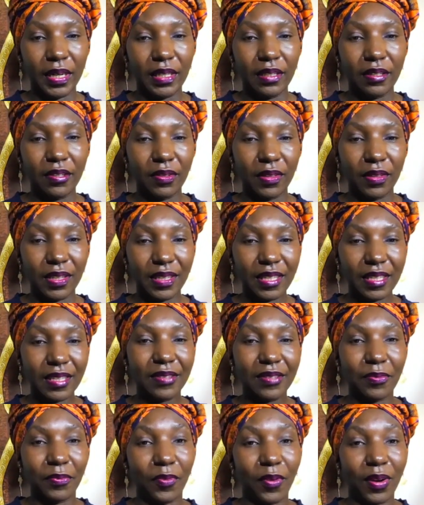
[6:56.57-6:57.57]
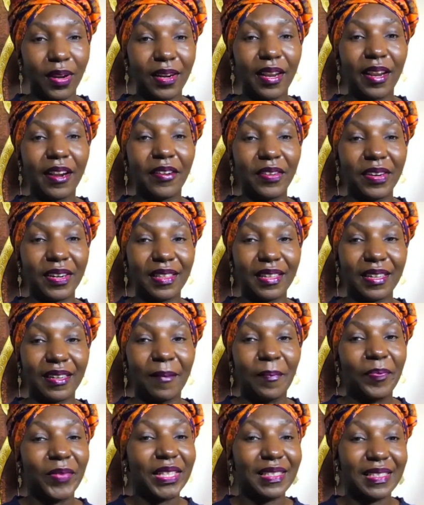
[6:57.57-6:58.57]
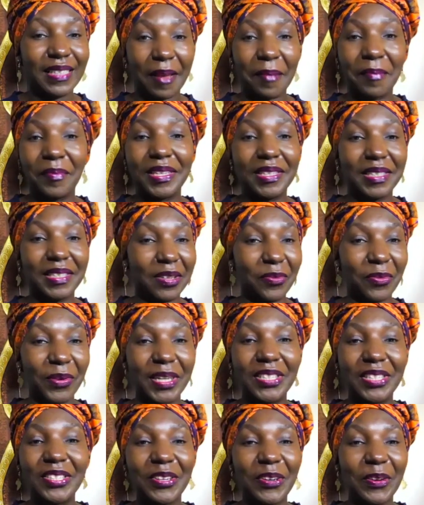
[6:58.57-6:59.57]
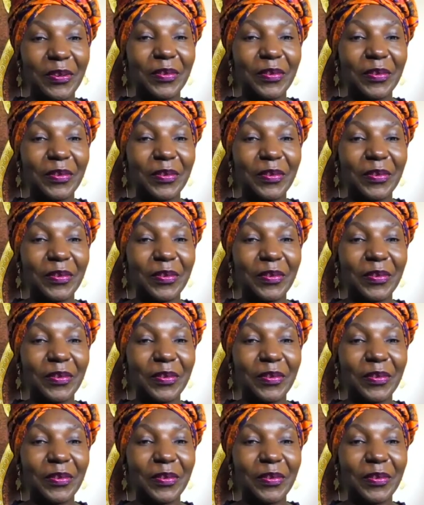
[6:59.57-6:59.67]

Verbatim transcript: So this is one area that STEM is the way to go.